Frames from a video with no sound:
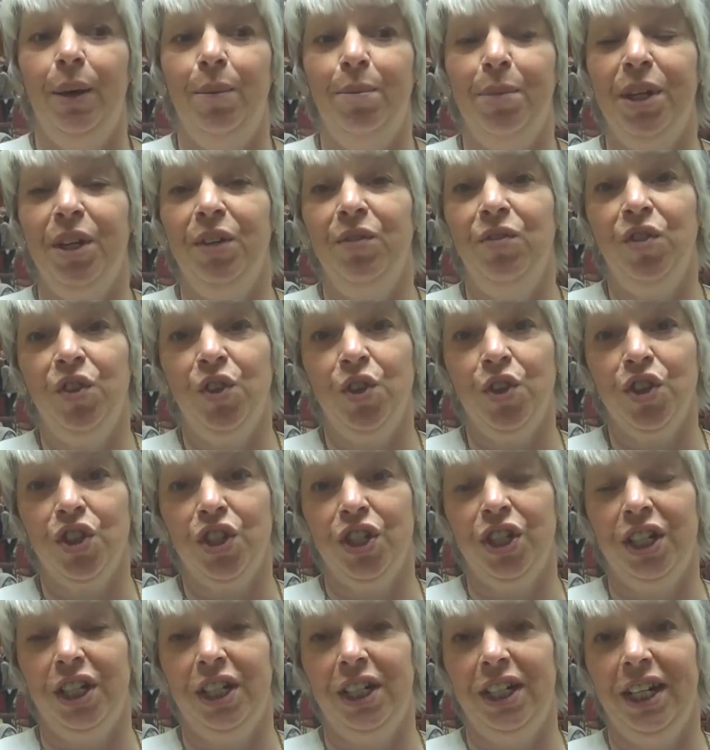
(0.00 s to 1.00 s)
But
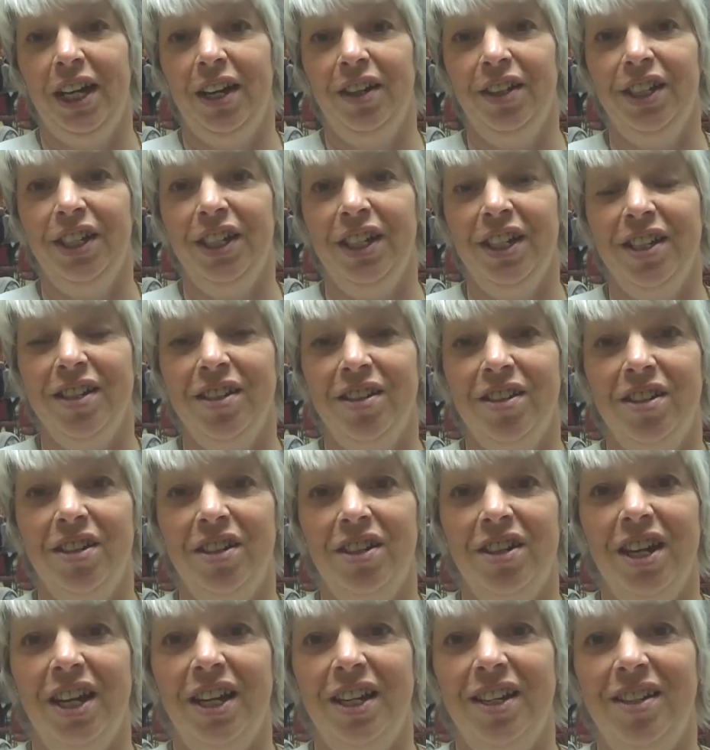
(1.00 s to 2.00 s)
unfortunately, I think it's
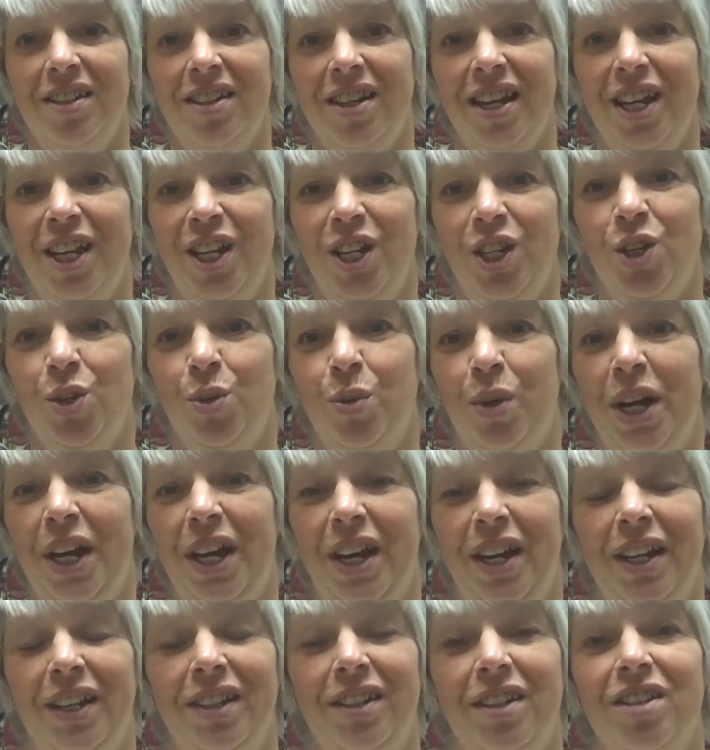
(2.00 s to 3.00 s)
today's age
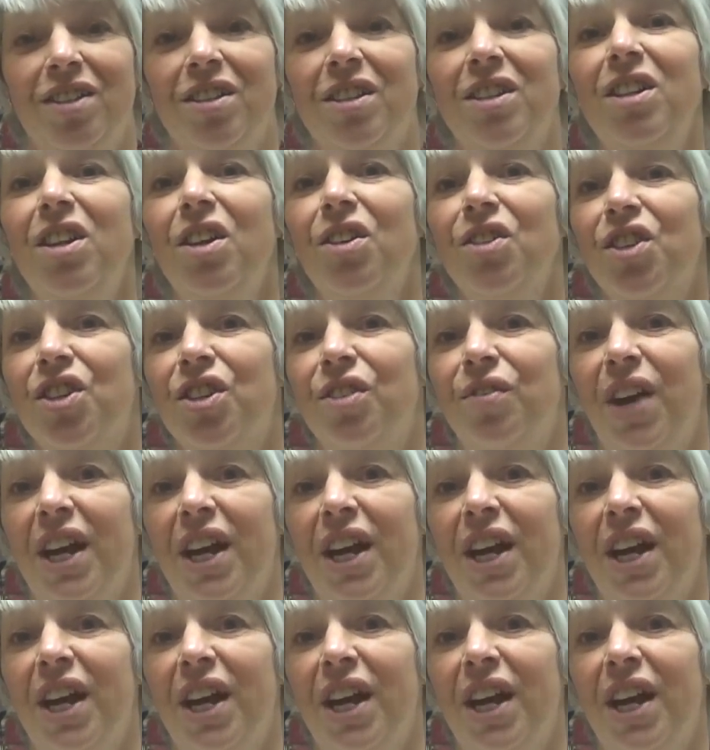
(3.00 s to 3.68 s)
where there's lots of